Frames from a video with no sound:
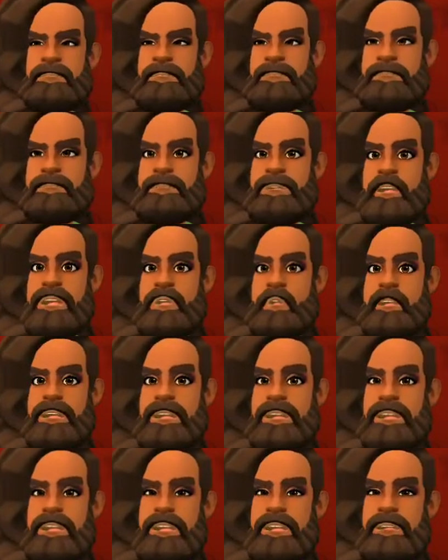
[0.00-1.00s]
Was he
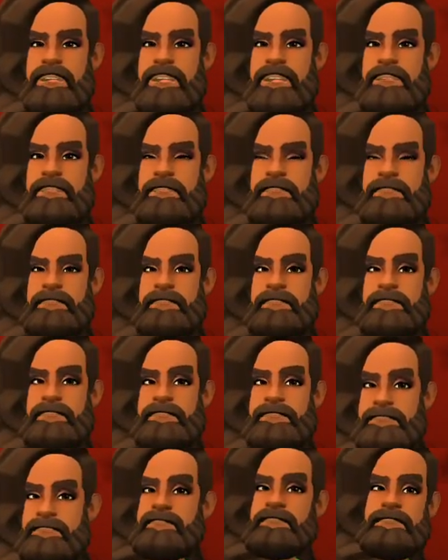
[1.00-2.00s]
just
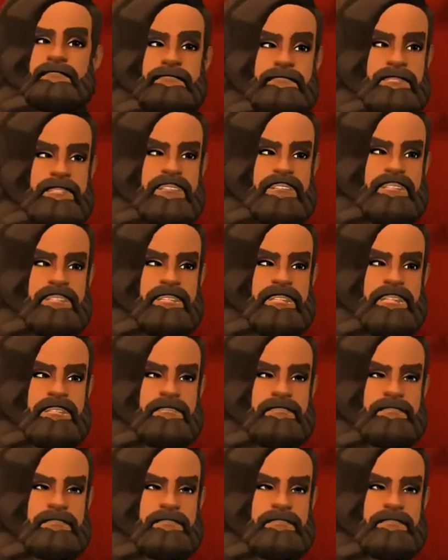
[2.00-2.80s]
justified?